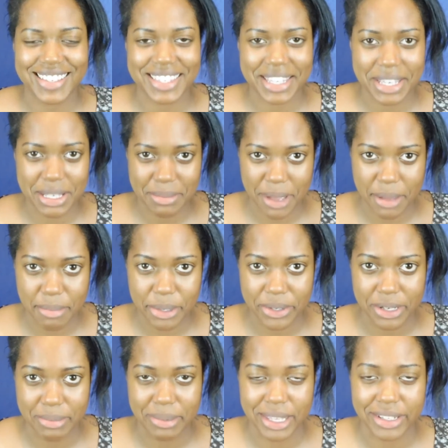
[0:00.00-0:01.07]
Excuse my
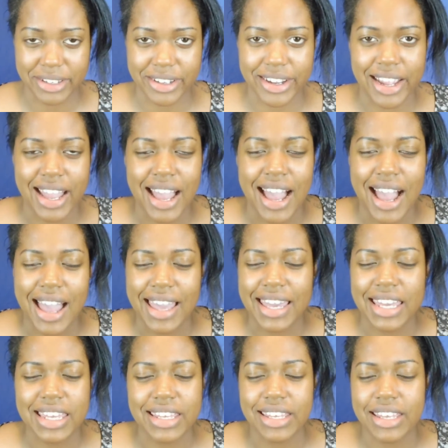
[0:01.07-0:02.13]
beauty blender.
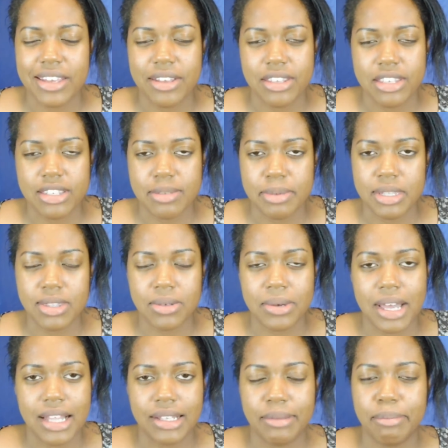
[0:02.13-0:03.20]
It has been through
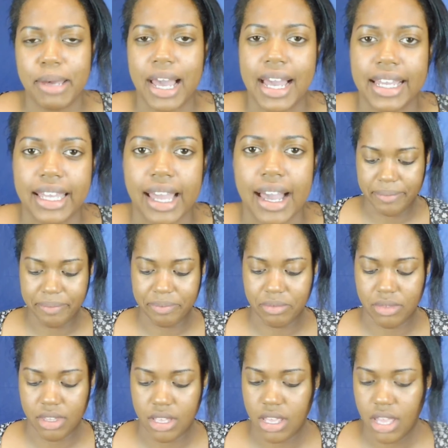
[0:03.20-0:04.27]
hell and back.
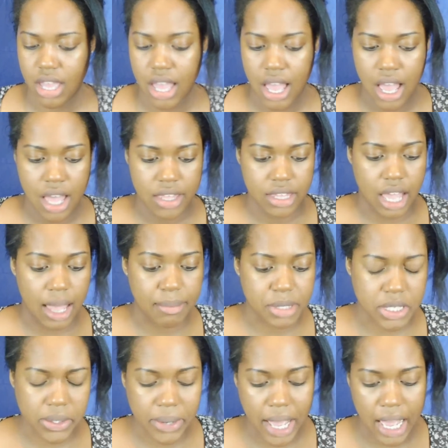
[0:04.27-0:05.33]
I'm
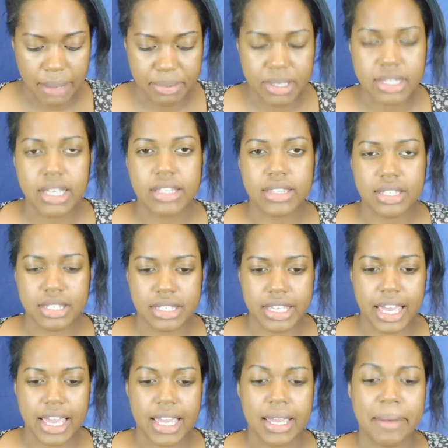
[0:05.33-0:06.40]
so happy that this
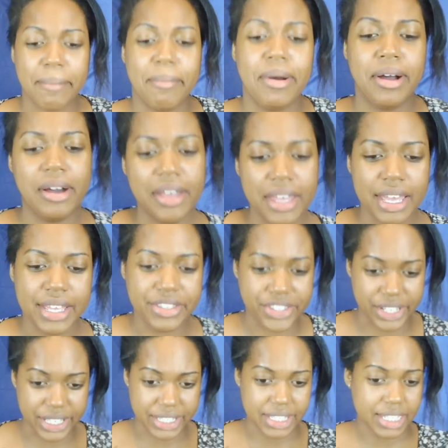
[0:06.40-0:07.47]
came
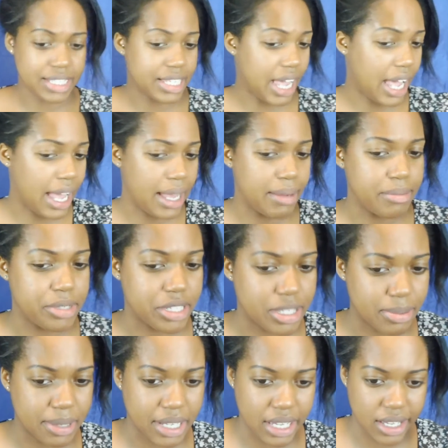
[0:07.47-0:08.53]
just in time,
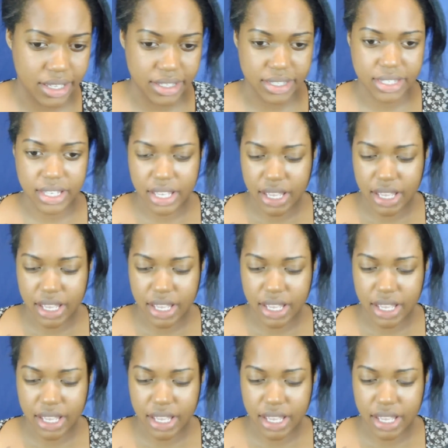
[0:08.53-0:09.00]
just because